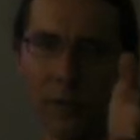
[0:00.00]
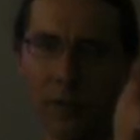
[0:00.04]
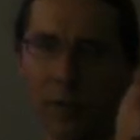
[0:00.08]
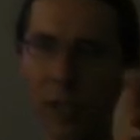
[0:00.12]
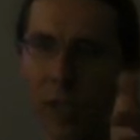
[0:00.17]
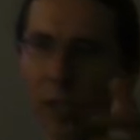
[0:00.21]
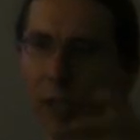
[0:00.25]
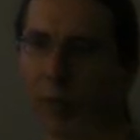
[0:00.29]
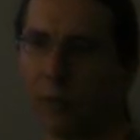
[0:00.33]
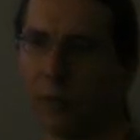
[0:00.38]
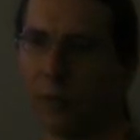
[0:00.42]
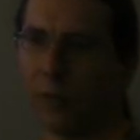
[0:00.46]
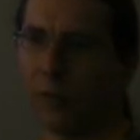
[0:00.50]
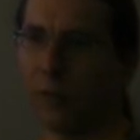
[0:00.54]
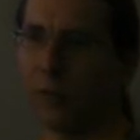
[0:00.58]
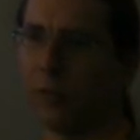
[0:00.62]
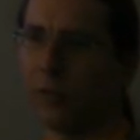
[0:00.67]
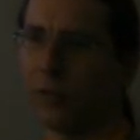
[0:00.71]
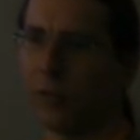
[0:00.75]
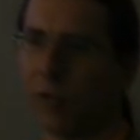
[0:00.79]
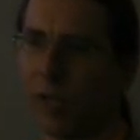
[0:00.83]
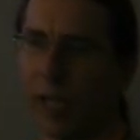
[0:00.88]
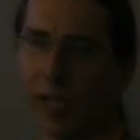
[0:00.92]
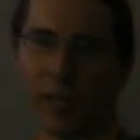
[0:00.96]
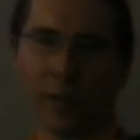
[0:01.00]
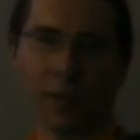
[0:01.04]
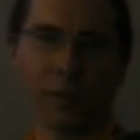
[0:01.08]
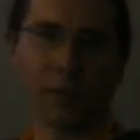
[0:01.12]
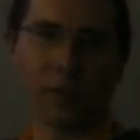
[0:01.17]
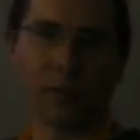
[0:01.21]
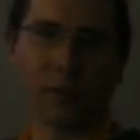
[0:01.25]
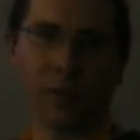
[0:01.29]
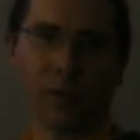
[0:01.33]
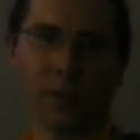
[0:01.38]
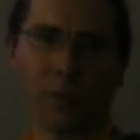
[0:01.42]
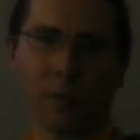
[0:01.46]
Dave's scanning
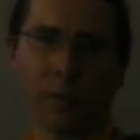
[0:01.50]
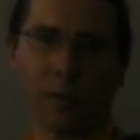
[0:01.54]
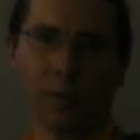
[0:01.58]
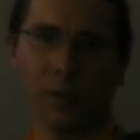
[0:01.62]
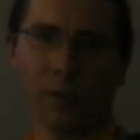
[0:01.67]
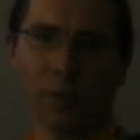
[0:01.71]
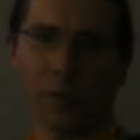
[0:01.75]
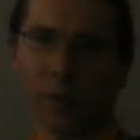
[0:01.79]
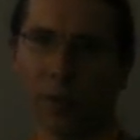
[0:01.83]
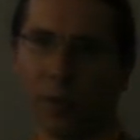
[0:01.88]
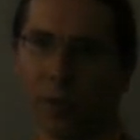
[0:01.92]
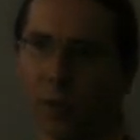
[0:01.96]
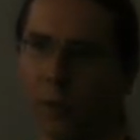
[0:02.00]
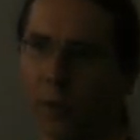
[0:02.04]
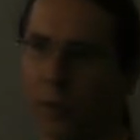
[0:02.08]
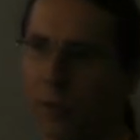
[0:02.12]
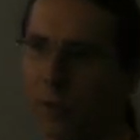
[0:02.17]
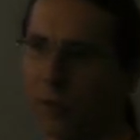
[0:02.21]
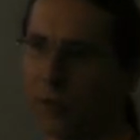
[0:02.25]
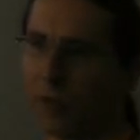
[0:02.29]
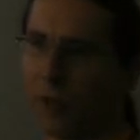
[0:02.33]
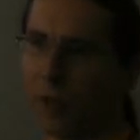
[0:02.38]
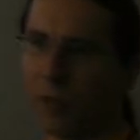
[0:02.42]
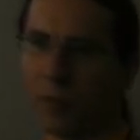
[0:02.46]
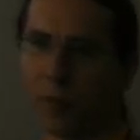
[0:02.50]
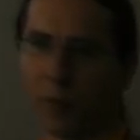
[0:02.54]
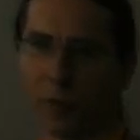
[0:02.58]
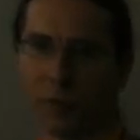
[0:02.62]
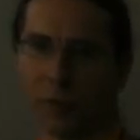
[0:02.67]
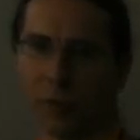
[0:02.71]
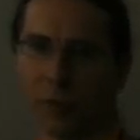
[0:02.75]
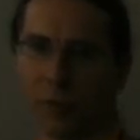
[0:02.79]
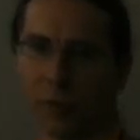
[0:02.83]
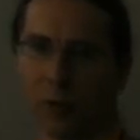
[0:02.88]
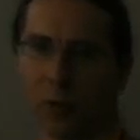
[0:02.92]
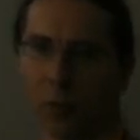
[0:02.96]
system. So this stuff
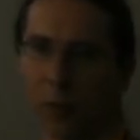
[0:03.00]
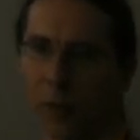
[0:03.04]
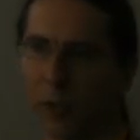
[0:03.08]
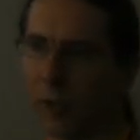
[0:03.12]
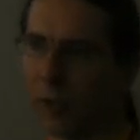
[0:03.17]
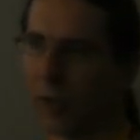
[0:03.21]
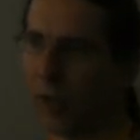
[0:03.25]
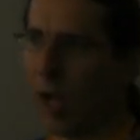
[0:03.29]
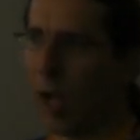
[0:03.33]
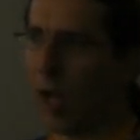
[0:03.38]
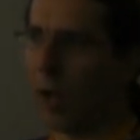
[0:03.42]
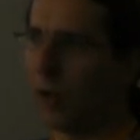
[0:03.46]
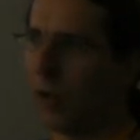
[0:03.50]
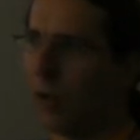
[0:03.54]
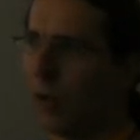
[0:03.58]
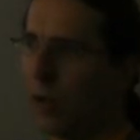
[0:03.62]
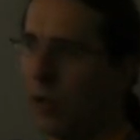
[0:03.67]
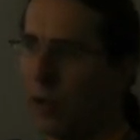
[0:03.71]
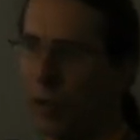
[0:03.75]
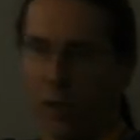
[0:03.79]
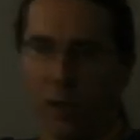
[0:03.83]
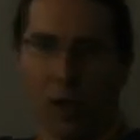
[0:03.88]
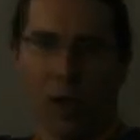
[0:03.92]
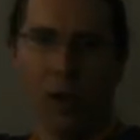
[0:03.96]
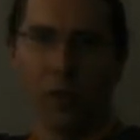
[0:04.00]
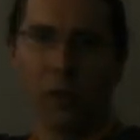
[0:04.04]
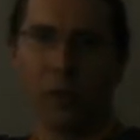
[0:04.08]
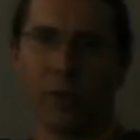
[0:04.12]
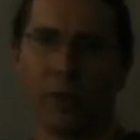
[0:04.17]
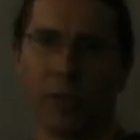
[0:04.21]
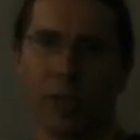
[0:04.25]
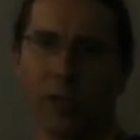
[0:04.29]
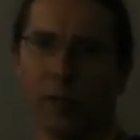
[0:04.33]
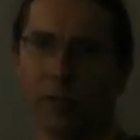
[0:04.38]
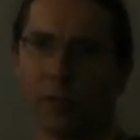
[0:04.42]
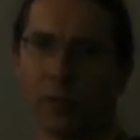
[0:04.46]
looks a little weird on other
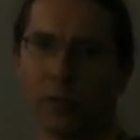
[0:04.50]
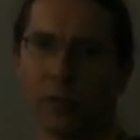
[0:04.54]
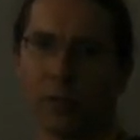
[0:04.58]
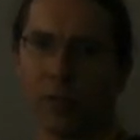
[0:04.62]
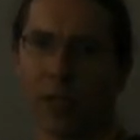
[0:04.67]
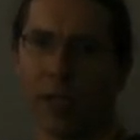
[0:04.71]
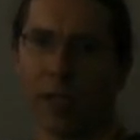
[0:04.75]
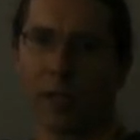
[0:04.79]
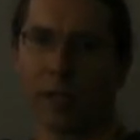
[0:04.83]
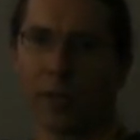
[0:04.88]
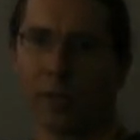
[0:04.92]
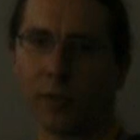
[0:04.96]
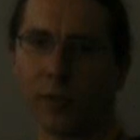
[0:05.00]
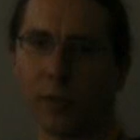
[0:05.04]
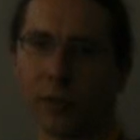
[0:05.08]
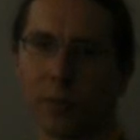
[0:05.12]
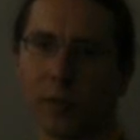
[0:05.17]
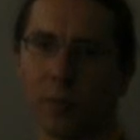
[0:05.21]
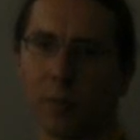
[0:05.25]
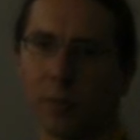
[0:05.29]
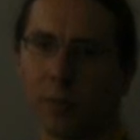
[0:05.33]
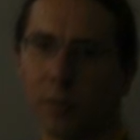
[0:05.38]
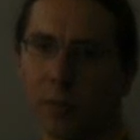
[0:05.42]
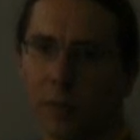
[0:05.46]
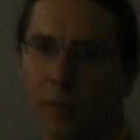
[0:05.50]
Dave's scanning system.